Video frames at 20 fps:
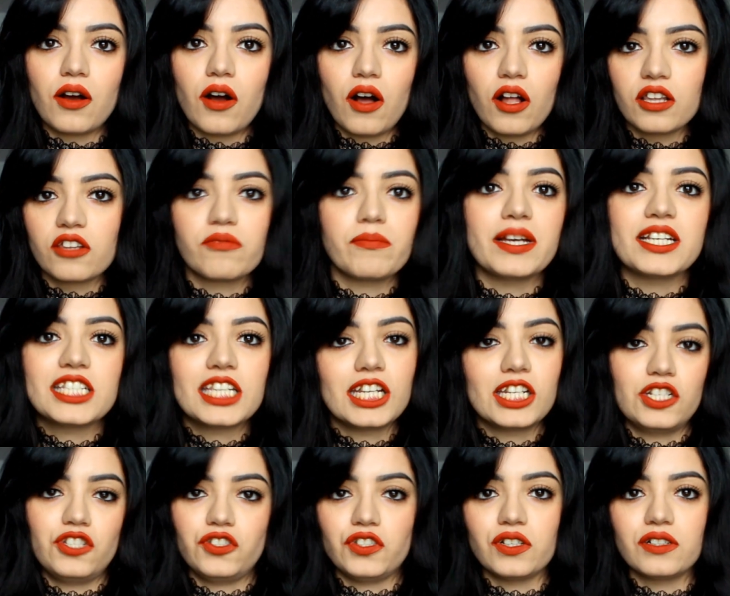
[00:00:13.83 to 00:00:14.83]
all of my
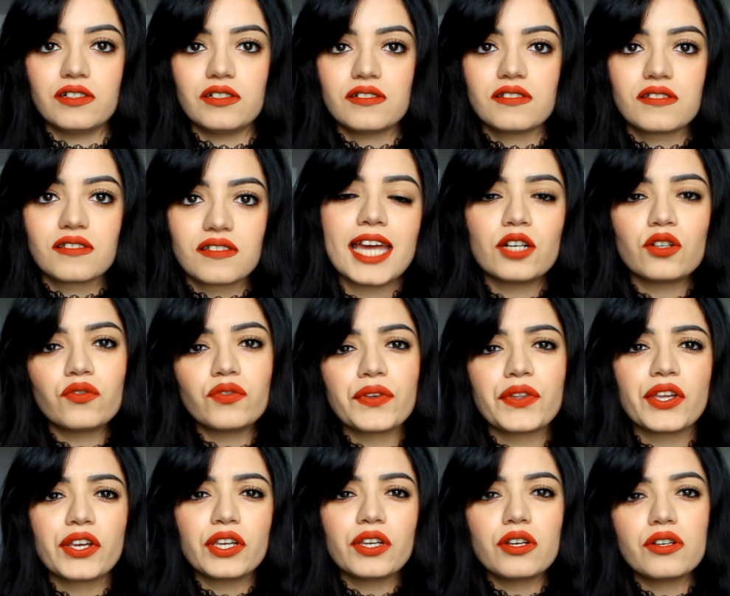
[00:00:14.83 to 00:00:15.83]
teenage years, and over
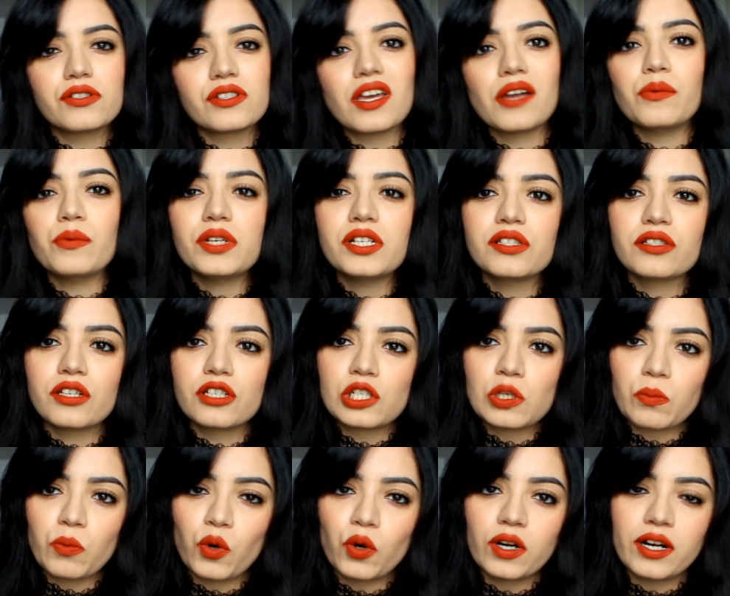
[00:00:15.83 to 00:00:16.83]
the years I
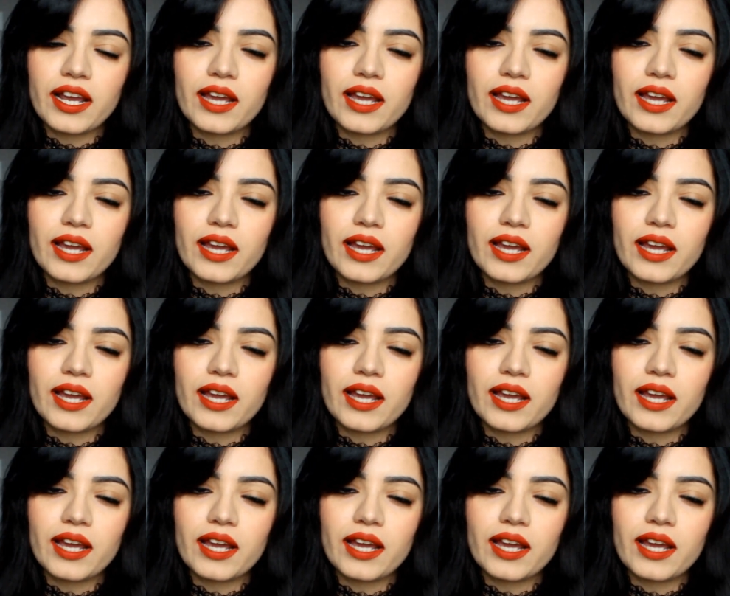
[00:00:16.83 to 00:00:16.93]
researched more,